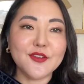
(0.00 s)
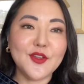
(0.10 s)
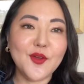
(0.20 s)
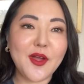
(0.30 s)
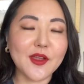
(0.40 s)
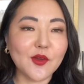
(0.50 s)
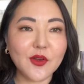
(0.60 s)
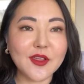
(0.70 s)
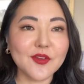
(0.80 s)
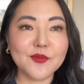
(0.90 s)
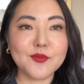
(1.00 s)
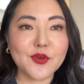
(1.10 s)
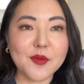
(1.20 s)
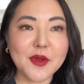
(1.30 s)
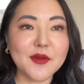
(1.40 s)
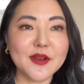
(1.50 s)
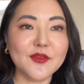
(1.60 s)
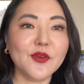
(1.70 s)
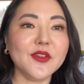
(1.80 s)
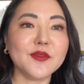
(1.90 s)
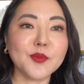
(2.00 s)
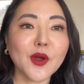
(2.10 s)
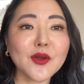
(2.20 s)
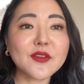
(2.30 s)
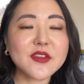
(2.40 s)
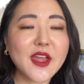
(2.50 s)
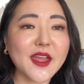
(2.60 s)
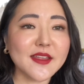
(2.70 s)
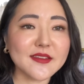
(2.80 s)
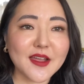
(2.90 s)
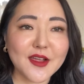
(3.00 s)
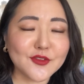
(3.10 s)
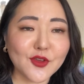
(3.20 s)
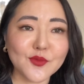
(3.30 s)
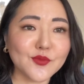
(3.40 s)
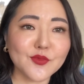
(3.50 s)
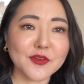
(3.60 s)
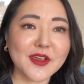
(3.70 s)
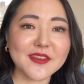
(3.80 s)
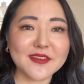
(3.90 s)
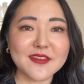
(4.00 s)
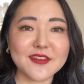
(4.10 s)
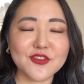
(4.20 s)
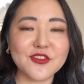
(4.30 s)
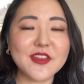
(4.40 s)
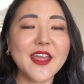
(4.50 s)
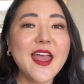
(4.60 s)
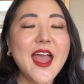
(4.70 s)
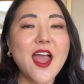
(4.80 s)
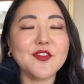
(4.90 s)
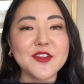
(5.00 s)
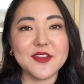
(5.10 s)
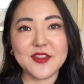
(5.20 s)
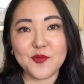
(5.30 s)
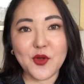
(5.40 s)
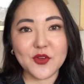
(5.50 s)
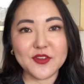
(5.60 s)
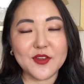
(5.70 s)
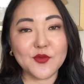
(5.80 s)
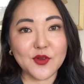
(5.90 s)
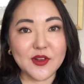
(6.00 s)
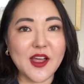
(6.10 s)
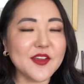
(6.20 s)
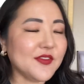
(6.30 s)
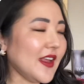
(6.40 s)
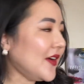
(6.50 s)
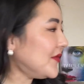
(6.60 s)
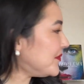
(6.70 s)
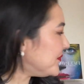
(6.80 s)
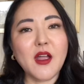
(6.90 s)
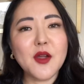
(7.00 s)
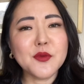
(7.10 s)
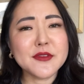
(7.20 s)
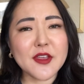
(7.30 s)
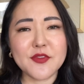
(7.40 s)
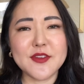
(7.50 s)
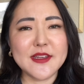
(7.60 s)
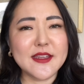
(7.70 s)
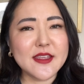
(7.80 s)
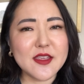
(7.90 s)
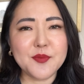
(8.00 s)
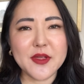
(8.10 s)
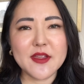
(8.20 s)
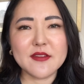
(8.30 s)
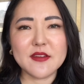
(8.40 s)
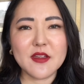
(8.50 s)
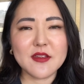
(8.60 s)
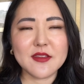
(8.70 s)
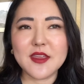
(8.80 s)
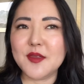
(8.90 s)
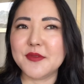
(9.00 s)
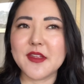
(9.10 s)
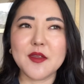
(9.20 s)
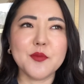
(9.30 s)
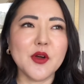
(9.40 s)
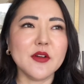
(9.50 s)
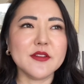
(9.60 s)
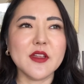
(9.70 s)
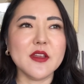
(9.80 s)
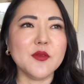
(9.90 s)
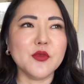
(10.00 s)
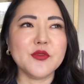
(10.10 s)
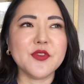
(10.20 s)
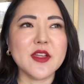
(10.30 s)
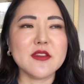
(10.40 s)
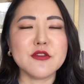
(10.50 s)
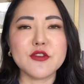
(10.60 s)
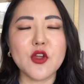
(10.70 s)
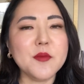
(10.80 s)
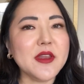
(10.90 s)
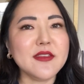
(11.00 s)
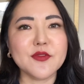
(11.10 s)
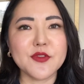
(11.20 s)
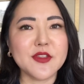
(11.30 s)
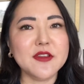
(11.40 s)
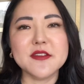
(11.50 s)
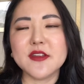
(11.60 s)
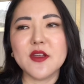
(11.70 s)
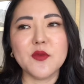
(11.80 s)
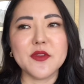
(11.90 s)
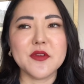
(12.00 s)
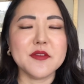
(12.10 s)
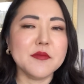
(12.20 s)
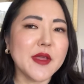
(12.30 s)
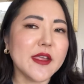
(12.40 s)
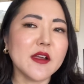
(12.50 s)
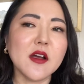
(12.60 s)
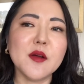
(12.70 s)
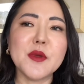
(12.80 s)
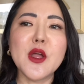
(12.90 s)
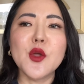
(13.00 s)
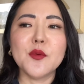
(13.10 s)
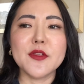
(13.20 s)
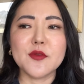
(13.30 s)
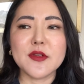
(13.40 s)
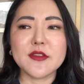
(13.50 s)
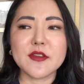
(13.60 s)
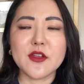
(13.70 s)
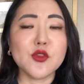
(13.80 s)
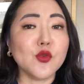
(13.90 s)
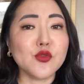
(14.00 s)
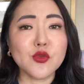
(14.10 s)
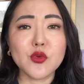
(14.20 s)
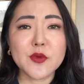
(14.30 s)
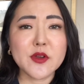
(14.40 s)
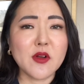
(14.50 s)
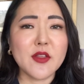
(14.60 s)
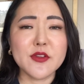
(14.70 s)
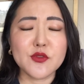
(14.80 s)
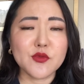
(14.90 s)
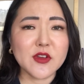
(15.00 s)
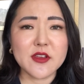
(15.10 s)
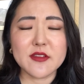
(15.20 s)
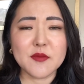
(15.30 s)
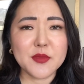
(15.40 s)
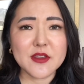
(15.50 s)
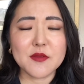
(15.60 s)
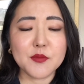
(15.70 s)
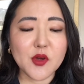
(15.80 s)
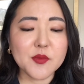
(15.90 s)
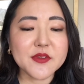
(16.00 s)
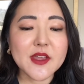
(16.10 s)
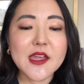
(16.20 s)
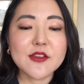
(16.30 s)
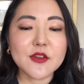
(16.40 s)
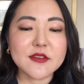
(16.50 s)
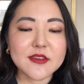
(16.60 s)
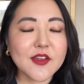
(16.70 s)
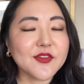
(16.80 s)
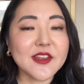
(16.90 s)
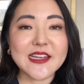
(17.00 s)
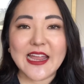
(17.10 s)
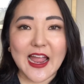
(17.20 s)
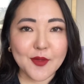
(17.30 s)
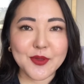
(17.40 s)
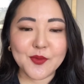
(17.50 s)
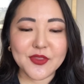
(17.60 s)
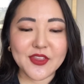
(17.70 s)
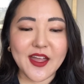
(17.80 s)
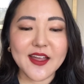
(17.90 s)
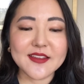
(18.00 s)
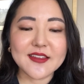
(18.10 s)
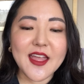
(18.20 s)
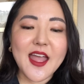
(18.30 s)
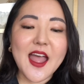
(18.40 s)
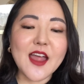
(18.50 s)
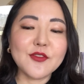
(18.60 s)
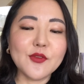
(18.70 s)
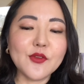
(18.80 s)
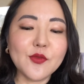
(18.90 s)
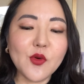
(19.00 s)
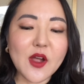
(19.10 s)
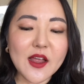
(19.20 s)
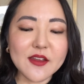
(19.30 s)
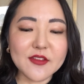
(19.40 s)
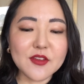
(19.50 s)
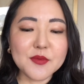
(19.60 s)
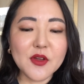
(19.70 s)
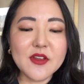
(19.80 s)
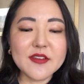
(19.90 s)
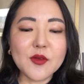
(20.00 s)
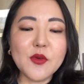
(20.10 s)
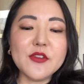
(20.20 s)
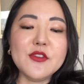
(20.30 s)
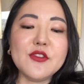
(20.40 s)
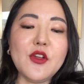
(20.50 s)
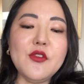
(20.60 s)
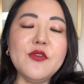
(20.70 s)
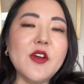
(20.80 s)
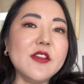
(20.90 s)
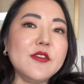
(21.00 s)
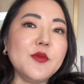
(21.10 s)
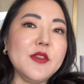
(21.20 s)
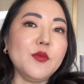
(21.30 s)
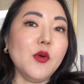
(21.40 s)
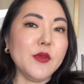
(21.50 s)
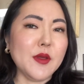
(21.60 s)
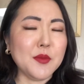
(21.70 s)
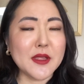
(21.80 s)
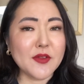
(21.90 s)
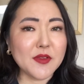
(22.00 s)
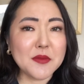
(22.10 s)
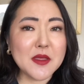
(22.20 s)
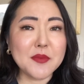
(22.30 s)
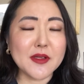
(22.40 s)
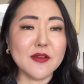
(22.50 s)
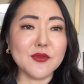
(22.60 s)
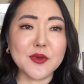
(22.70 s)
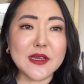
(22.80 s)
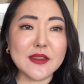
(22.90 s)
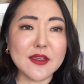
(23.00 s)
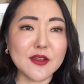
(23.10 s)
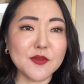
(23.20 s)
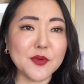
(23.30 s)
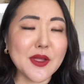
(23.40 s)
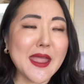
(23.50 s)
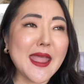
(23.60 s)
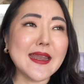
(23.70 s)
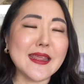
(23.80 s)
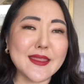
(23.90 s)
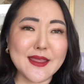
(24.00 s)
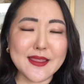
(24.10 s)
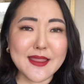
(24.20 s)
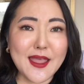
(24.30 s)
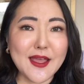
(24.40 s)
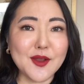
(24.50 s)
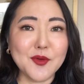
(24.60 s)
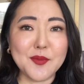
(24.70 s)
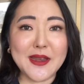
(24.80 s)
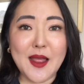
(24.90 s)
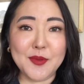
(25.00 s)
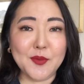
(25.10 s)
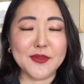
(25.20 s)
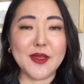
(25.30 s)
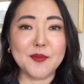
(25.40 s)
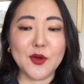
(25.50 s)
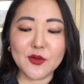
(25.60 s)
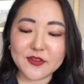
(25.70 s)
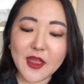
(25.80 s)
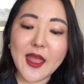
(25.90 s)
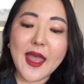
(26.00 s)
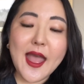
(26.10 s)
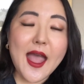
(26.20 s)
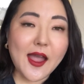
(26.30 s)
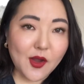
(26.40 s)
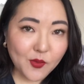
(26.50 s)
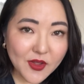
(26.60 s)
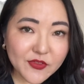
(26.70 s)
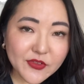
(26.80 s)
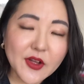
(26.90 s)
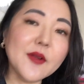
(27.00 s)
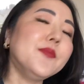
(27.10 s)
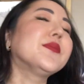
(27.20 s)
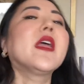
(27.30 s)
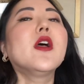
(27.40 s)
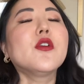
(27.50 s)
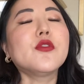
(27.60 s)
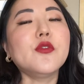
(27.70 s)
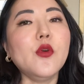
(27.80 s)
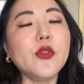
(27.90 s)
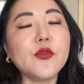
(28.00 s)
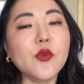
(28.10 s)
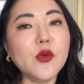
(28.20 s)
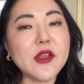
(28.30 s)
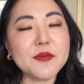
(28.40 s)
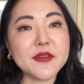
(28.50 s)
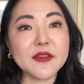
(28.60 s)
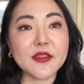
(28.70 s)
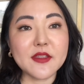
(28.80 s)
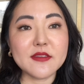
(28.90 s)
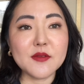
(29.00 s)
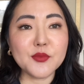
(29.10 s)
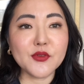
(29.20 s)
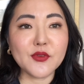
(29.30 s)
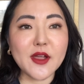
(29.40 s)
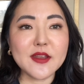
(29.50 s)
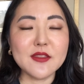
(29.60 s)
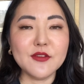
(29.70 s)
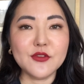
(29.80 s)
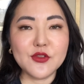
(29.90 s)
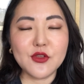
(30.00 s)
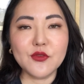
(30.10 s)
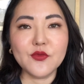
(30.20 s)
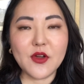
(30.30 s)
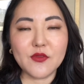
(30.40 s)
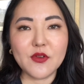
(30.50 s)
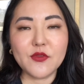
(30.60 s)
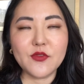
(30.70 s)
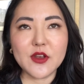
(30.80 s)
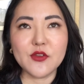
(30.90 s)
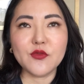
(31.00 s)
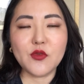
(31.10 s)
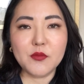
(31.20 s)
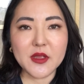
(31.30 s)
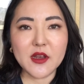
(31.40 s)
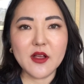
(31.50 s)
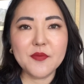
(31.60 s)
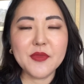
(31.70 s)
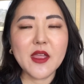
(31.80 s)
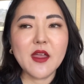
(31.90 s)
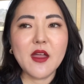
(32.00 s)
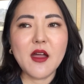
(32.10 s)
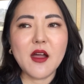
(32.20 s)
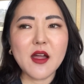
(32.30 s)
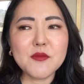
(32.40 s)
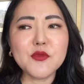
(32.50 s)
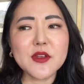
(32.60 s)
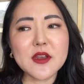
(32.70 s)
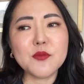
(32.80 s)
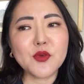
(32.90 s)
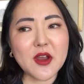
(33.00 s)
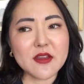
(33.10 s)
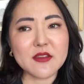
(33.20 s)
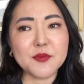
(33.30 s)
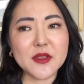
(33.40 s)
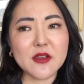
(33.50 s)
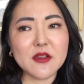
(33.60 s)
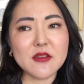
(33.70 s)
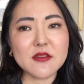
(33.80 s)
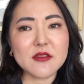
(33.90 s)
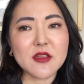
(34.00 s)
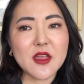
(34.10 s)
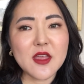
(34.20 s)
know, I got it primarily for this box and I don't regret that decision, having seen that box in real life now. I would definitely keep it as a keepsake box, and it would fit so many different things in it, whether it's makeup, whether it's like your jewelry or other trinkets and bits and bobs. So definitely happy with that. As for the four colors, to be honest, I wasn't so fussed with what they were giving me, because really they could have put anything in there and I would have been happy with that box. However, for the four lipsticks that they did provide in this new velvet finish formula, I'm really impressed, because